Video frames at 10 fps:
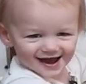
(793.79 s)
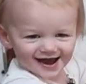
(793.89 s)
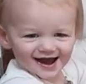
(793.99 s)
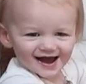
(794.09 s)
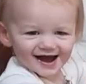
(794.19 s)

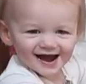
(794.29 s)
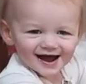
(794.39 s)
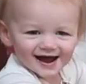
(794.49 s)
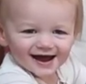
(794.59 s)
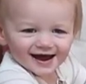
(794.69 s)
Come here.
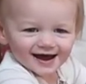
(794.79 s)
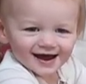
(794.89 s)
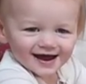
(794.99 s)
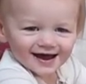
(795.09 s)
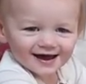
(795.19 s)
Come
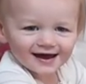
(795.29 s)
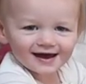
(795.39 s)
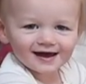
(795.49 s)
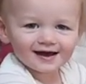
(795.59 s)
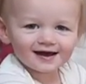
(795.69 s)
give it.
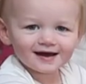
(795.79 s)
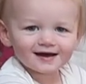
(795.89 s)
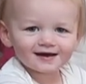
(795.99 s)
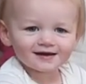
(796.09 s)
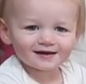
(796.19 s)

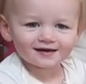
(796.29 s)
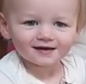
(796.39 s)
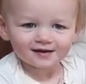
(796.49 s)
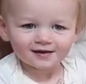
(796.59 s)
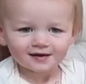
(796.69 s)

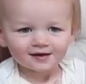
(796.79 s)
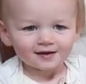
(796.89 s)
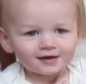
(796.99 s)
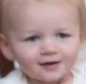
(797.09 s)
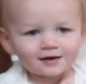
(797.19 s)
Come
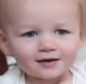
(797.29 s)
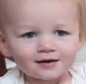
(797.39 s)
here.